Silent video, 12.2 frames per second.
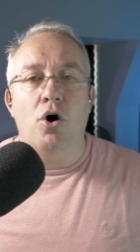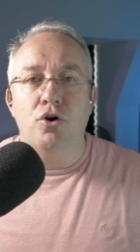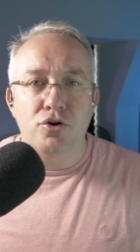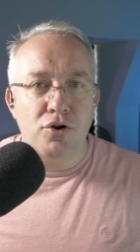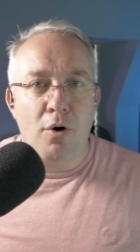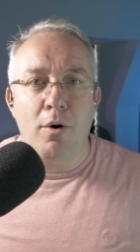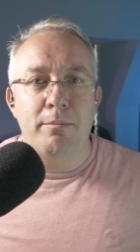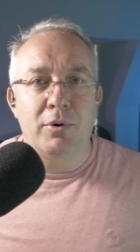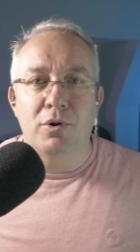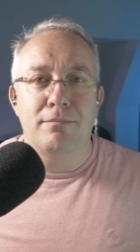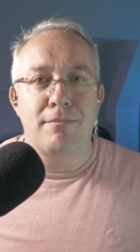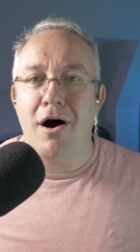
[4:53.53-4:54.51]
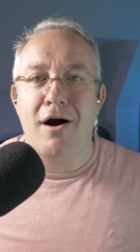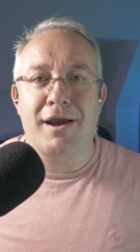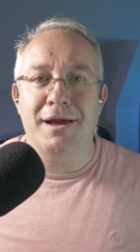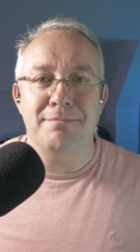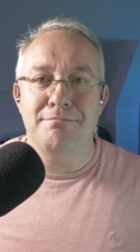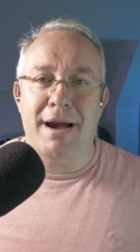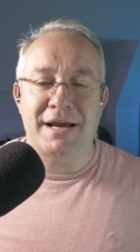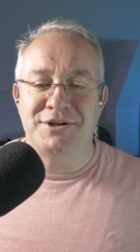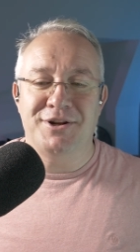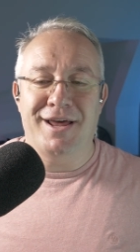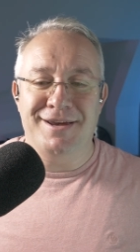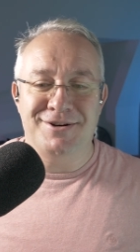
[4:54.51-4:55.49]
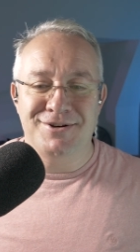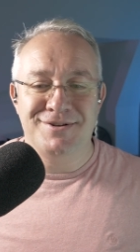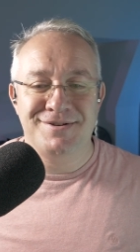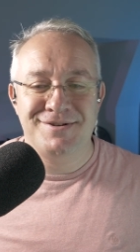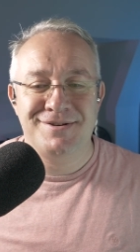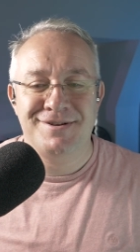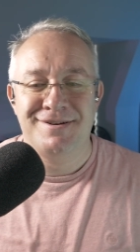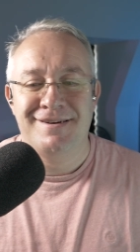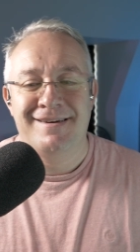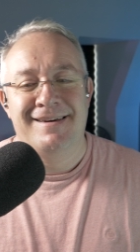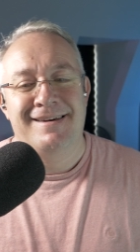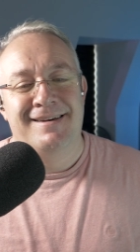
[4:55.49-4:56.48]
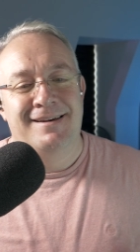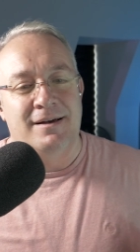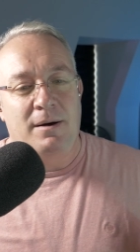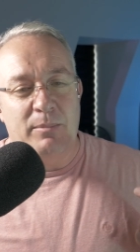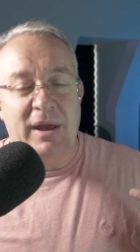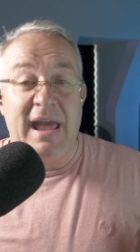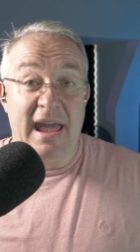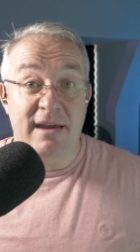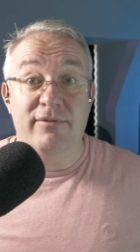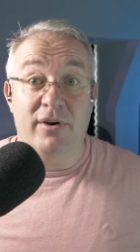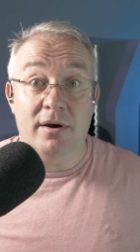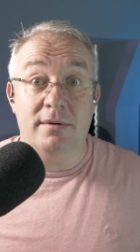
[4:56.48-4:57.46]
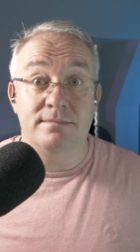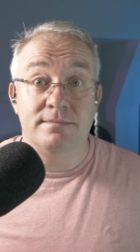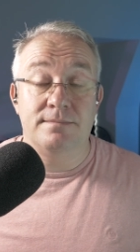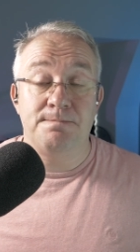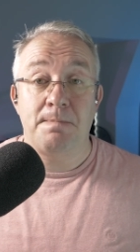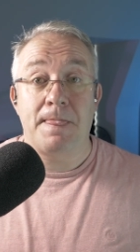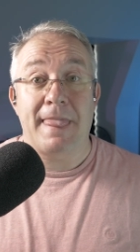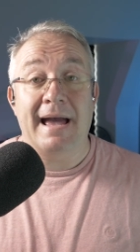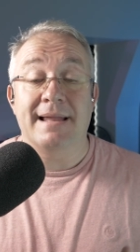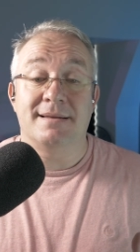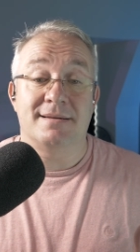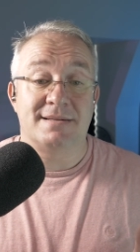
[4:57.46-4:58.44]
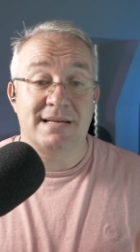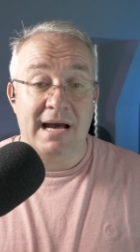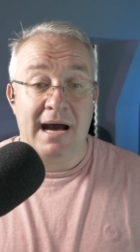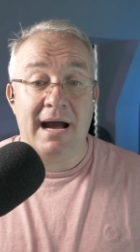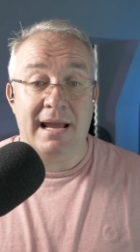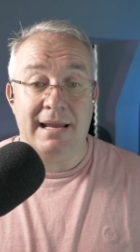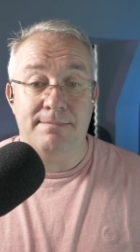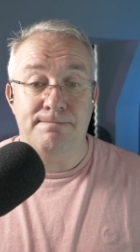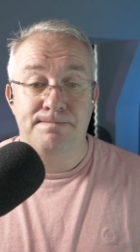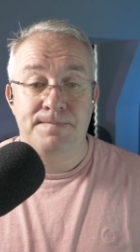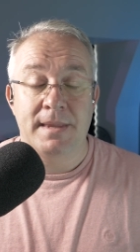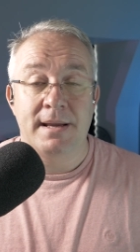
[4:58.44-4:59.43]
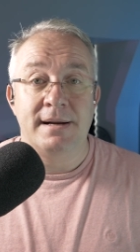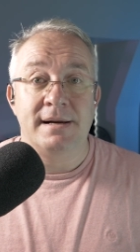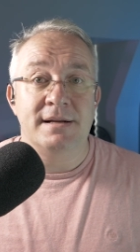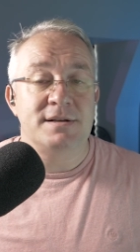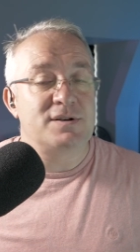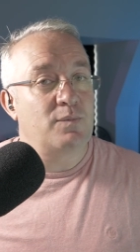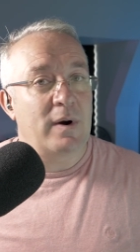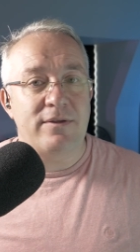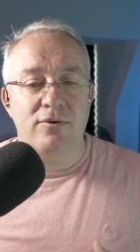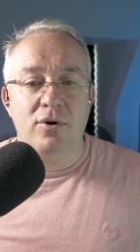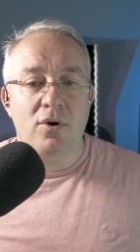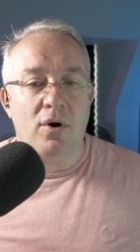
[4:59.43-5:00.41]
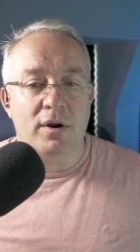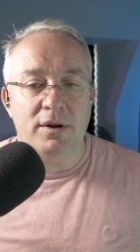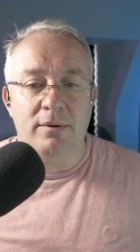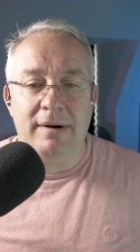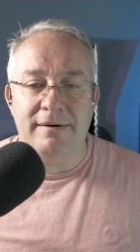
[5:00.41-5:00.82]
unknowable market machinations, behavior, and time. So whether or not you